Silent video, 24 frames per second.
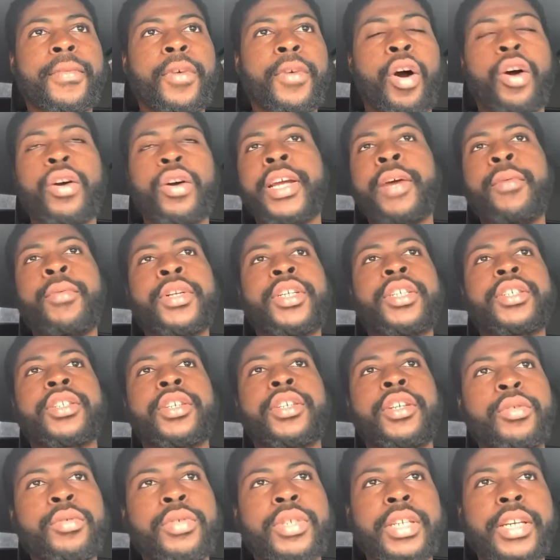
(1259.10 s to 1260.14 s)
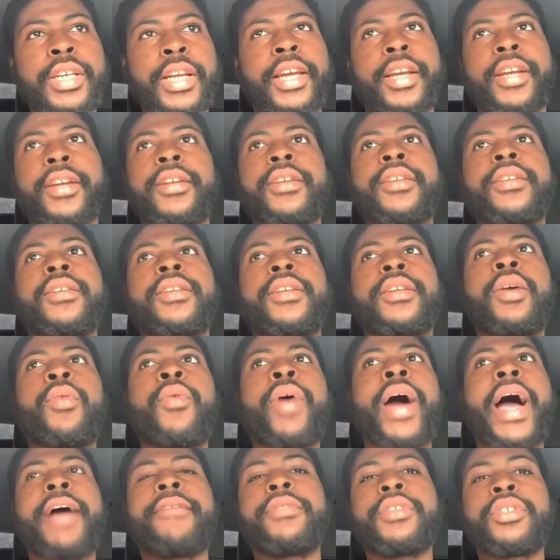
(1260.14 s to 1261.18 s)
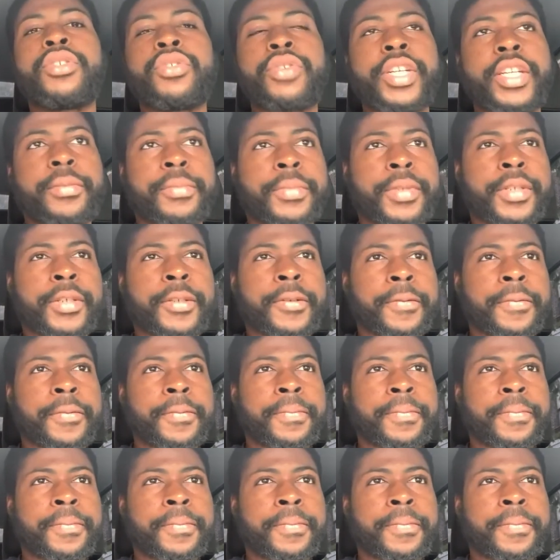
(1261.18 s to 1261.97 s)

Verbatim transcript: Or oh, they were just hallucinating. They were having dreams.